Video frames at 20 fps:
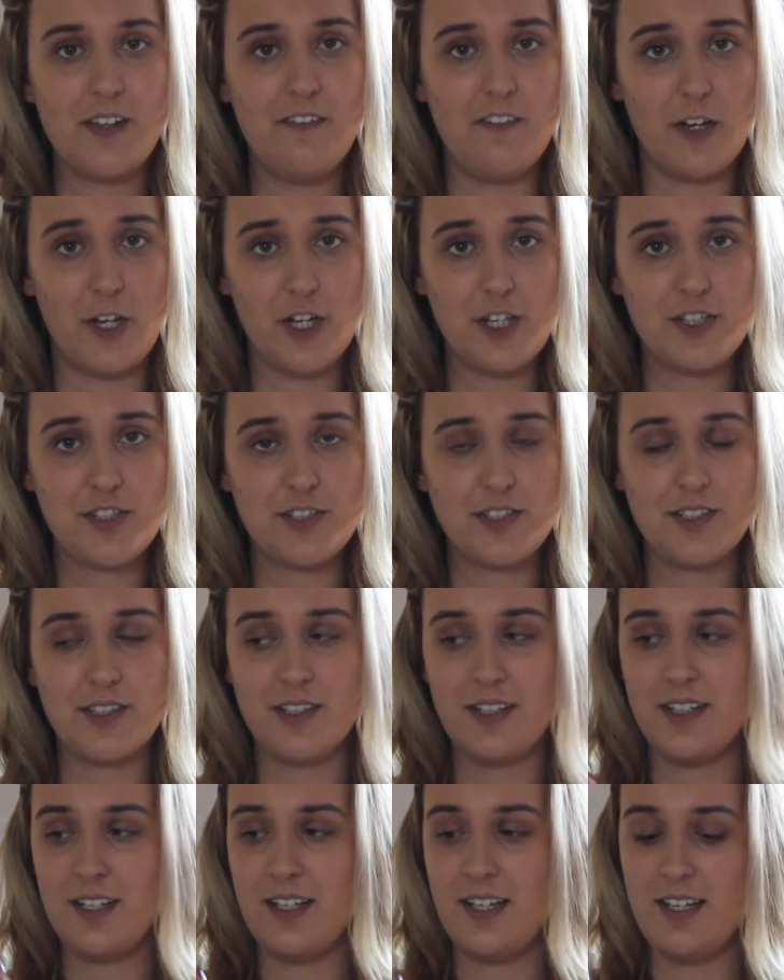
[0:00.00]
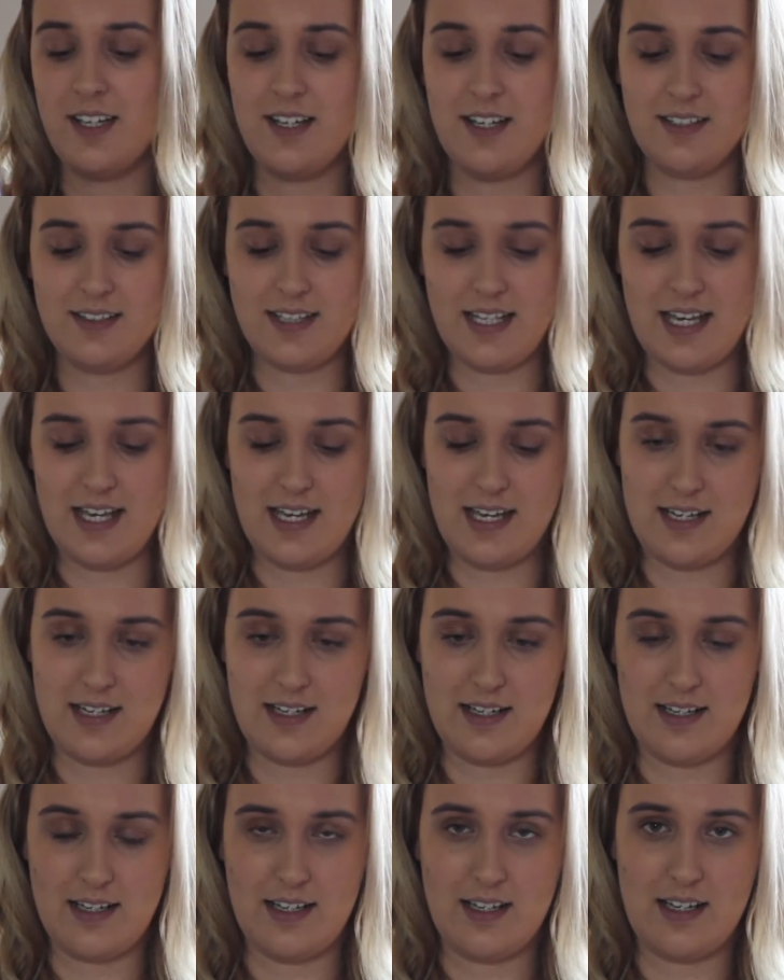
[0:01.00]
first,
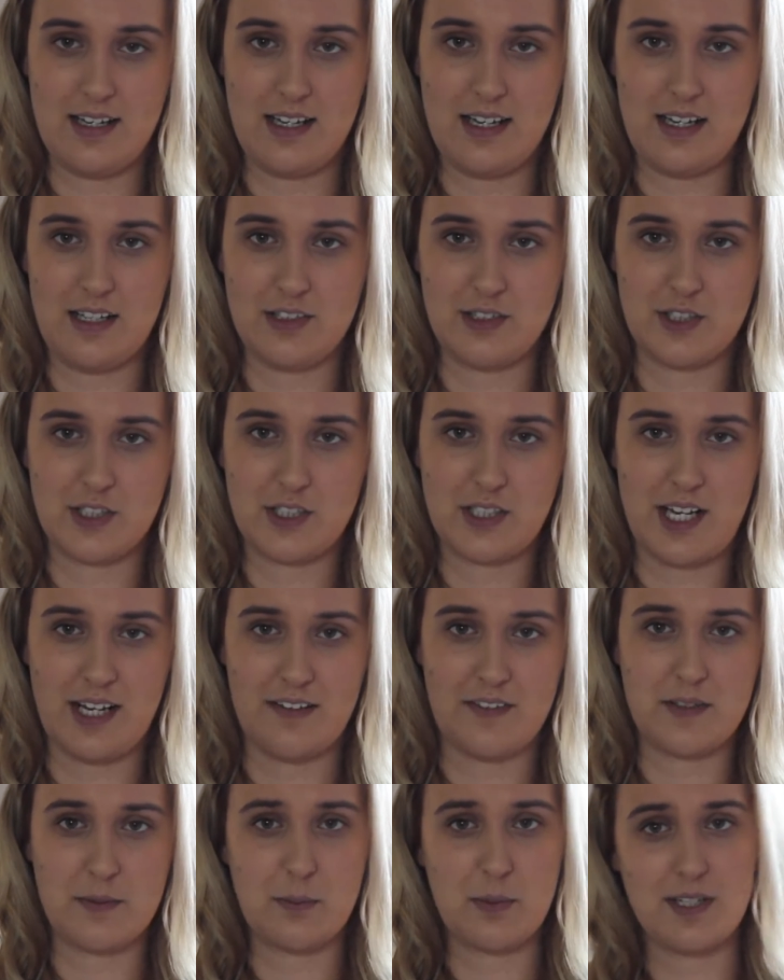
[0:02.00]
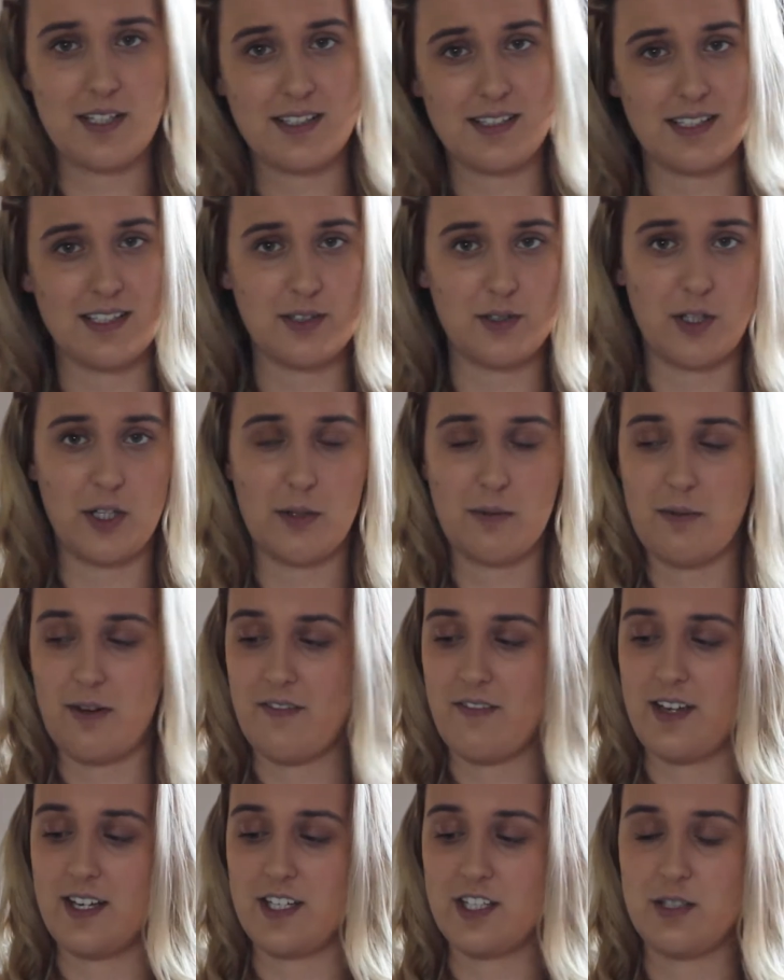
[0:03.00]
then I'll just kind of spritz this all over my
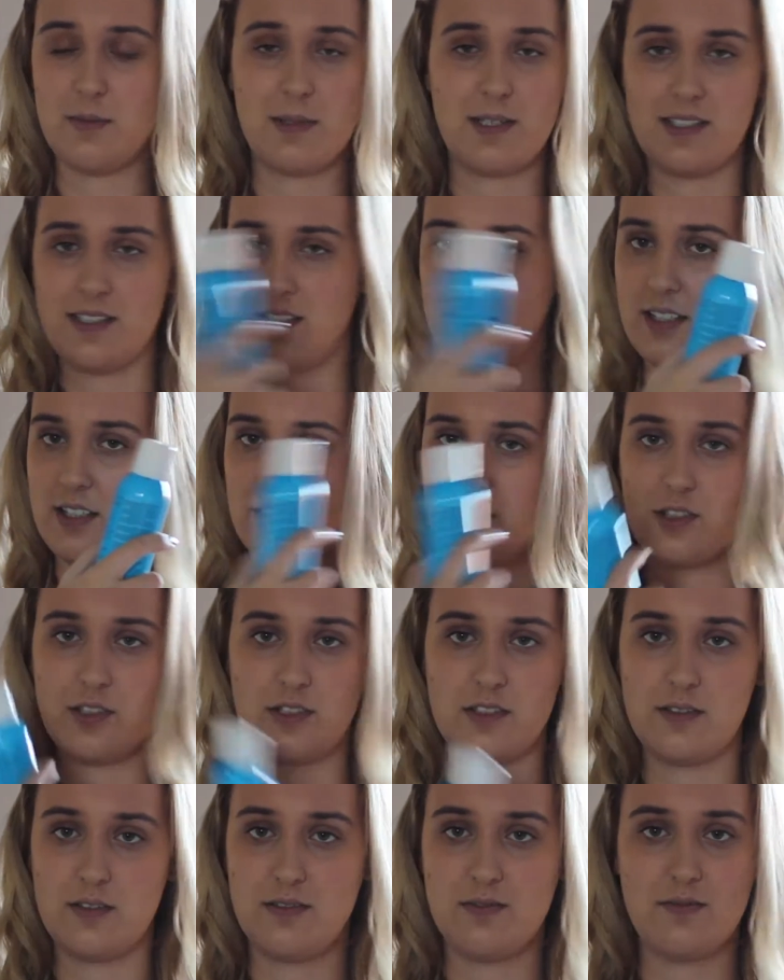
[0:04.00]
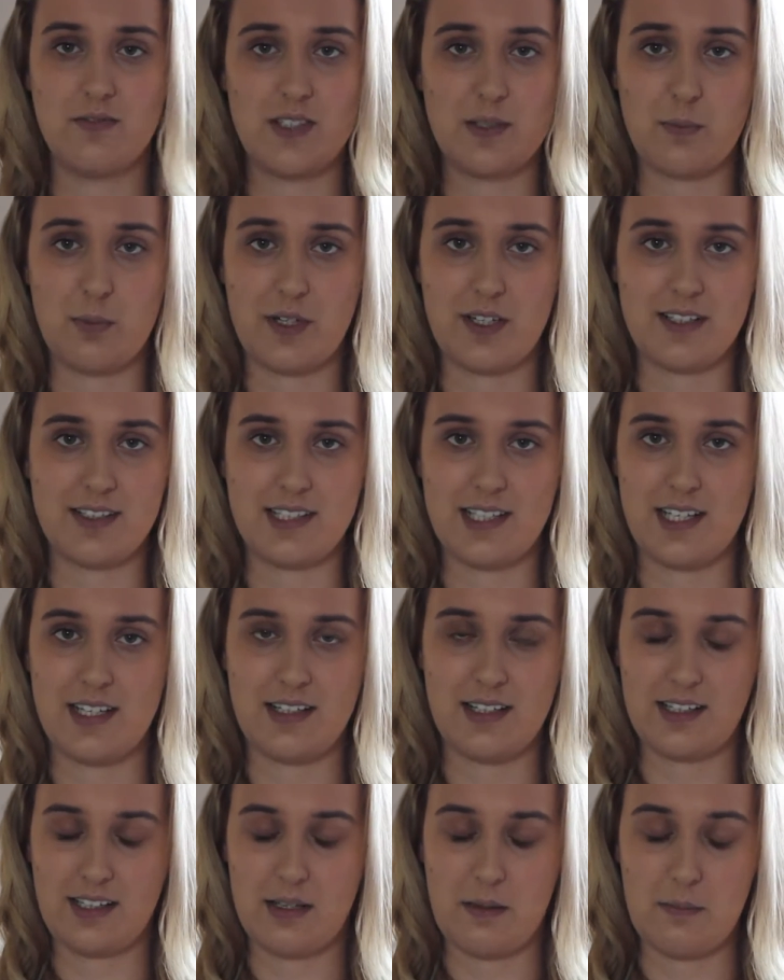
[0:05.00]
face. You basically just spritz
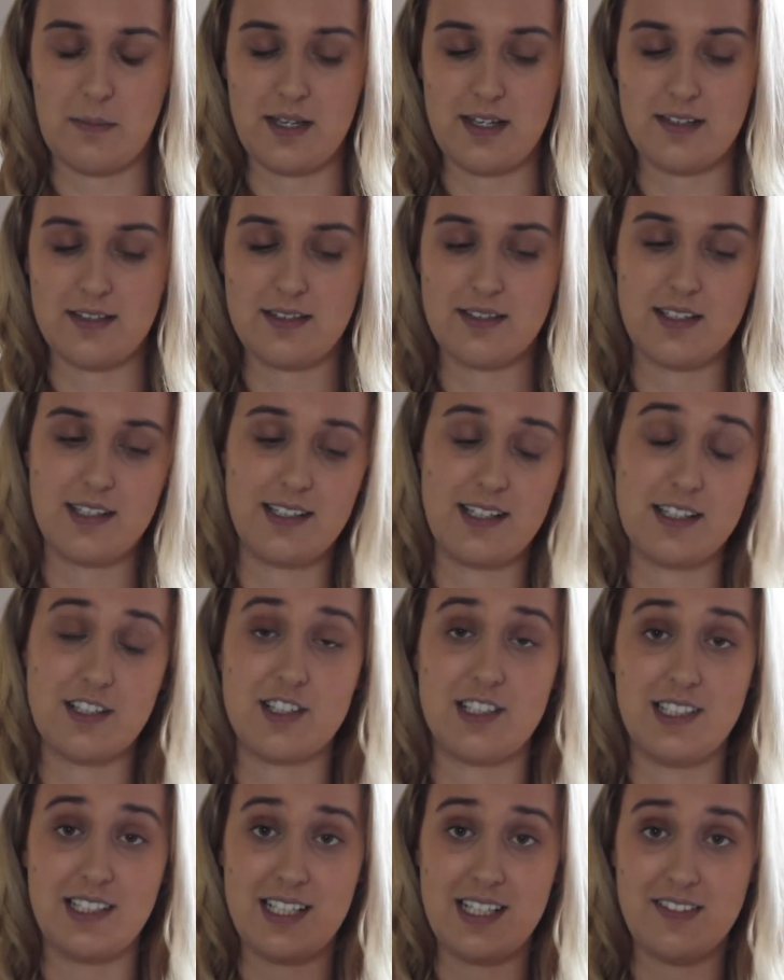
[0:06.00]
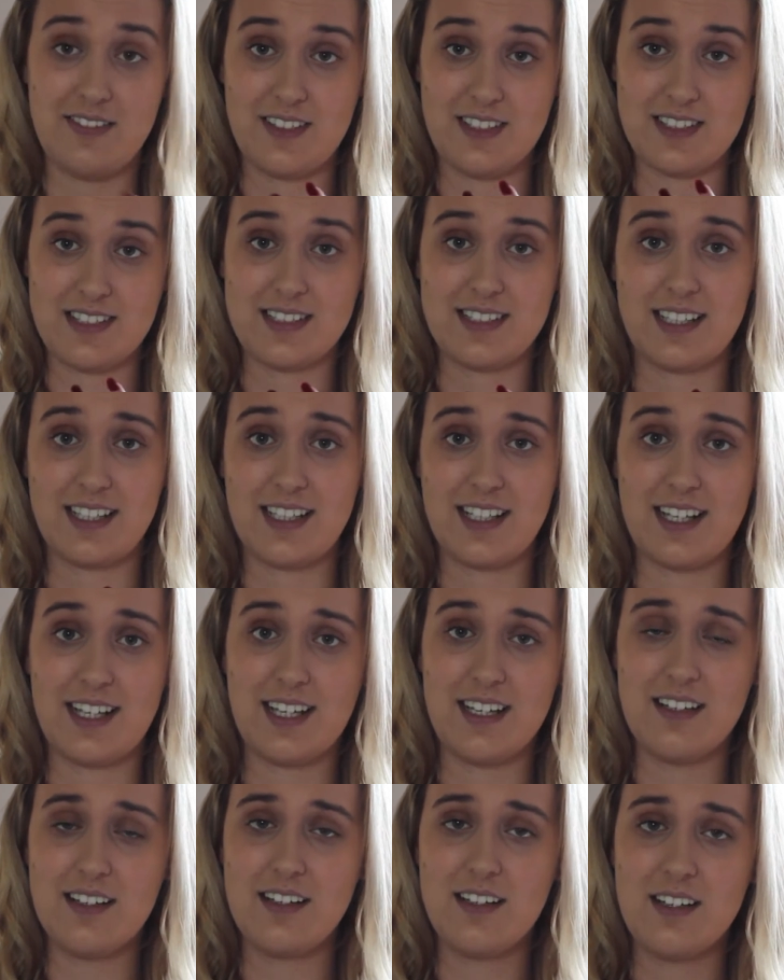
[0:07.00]
it like a mist and then just leave it to sink
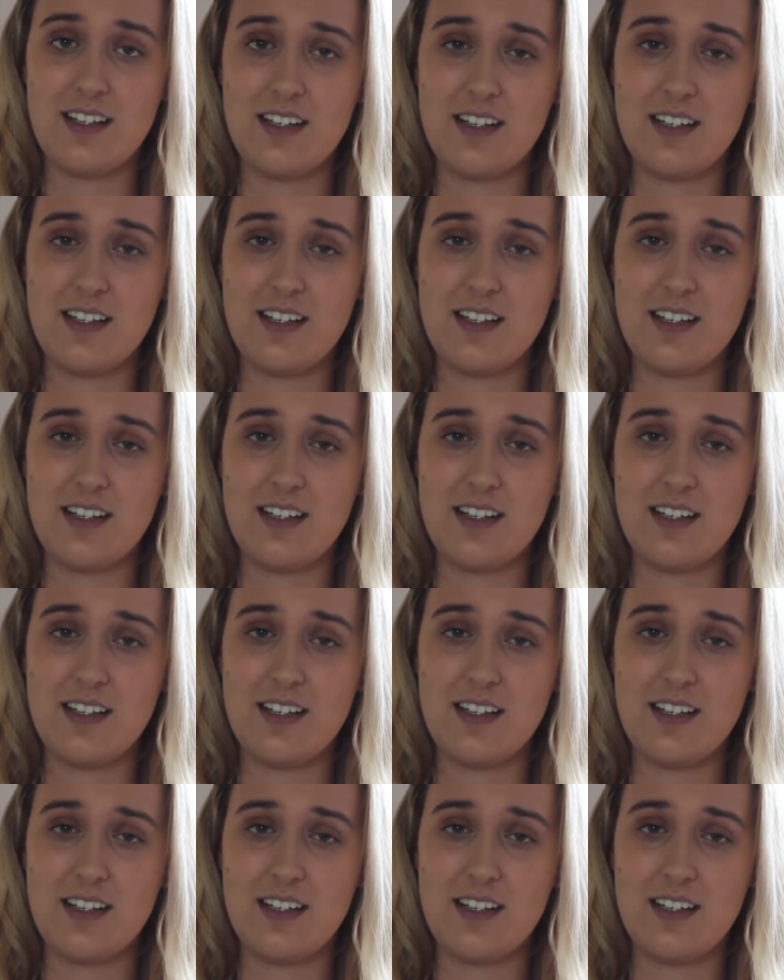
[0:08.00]
in.